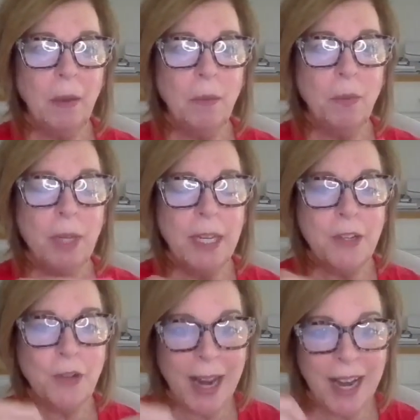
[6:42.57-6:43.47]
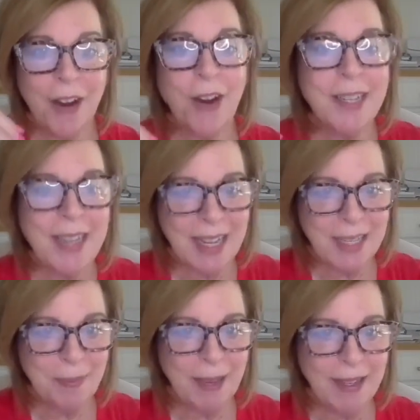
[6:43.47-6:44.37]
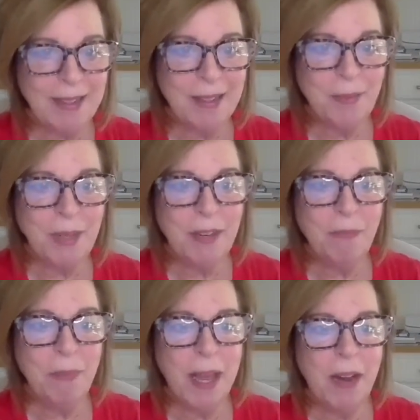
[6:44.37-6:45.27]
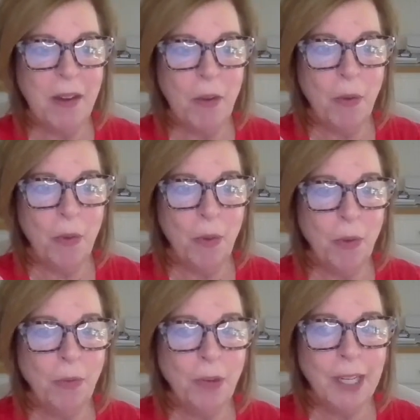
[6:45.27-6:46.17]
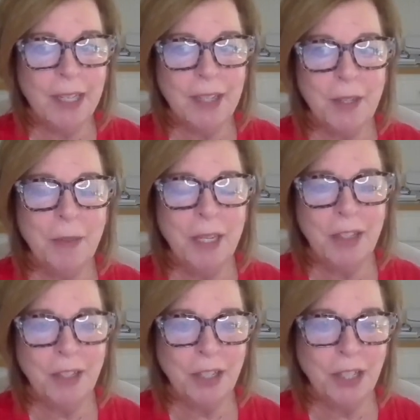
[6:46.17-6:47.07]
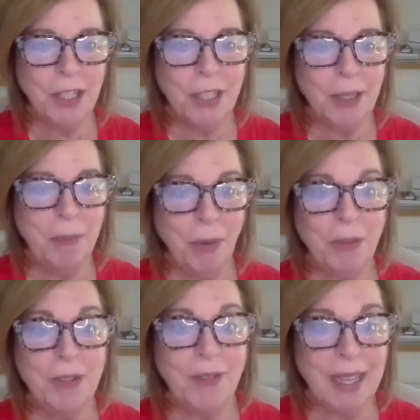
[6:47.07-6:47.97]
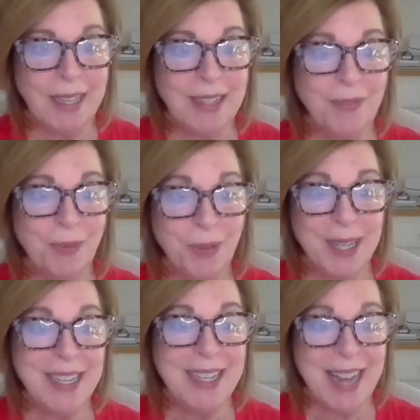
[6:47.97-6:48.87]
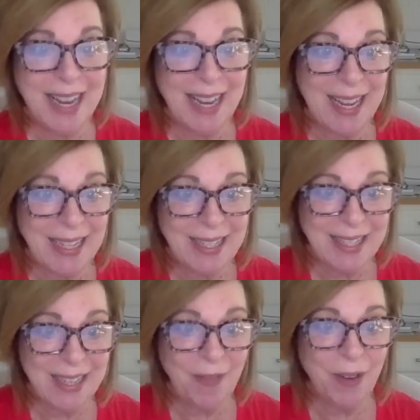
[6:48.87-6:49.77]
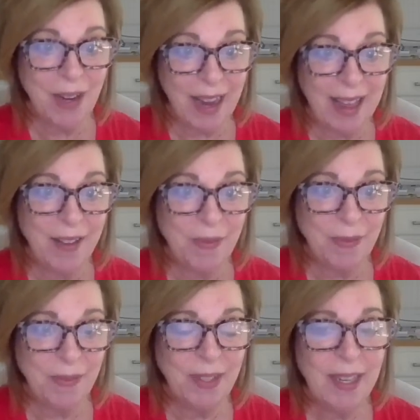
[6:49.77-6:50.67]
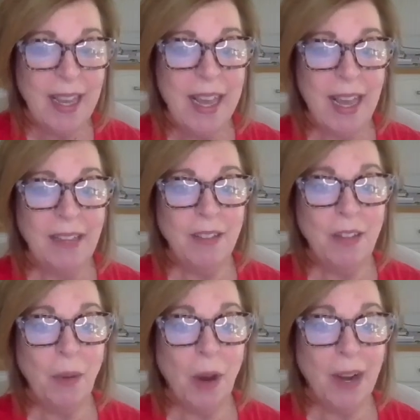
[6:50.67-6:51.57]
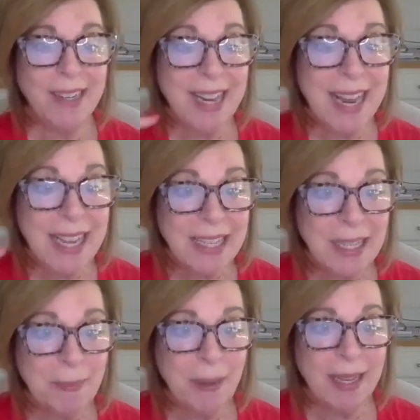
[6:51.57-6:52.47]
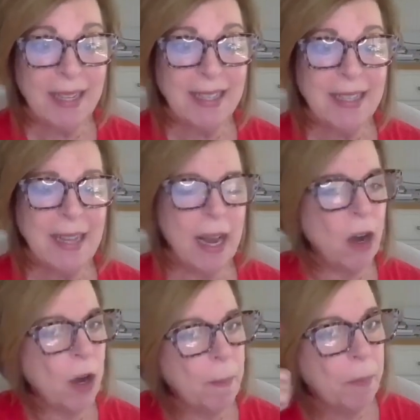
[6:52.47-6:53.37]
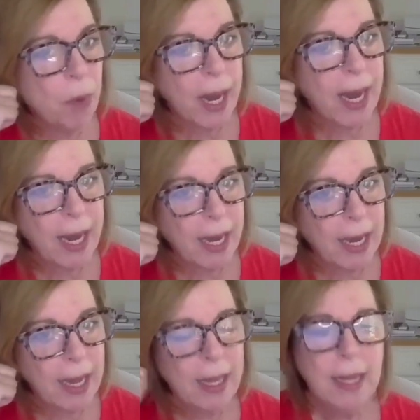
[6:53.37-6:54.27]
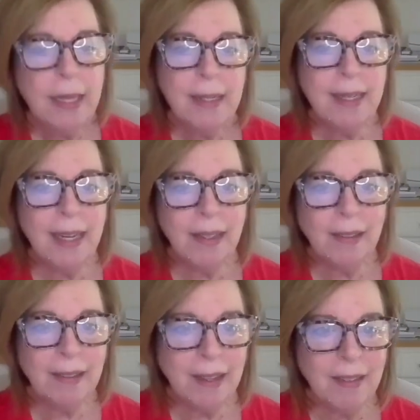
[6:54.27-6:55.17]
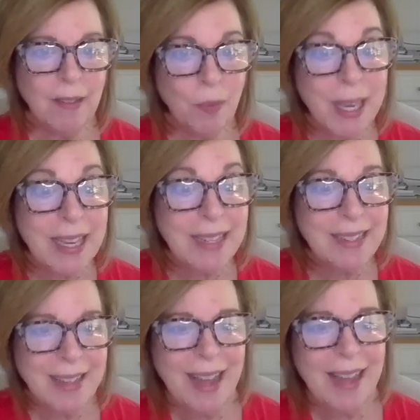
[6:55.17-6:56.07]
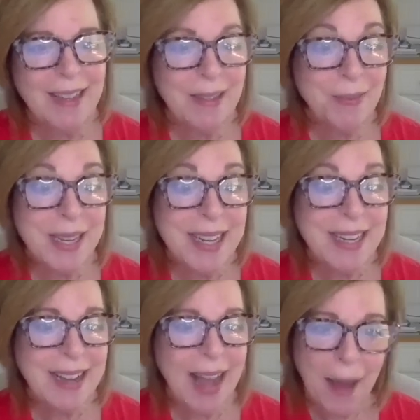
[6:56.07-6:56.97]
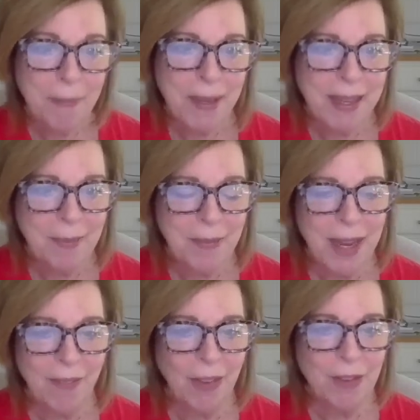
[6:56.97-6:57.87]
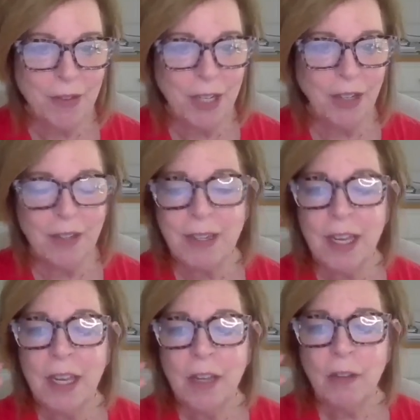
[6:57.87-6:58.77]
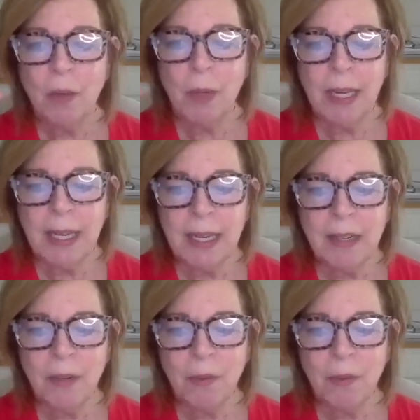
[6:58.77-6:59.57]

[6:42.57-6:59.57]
retrain our taste buds. We've been over consuming sugar, most of us, for decades of our life. And so our taste buds and our brain tells us sweet, yay, sweet, happy, and we have all these triggers. So we need to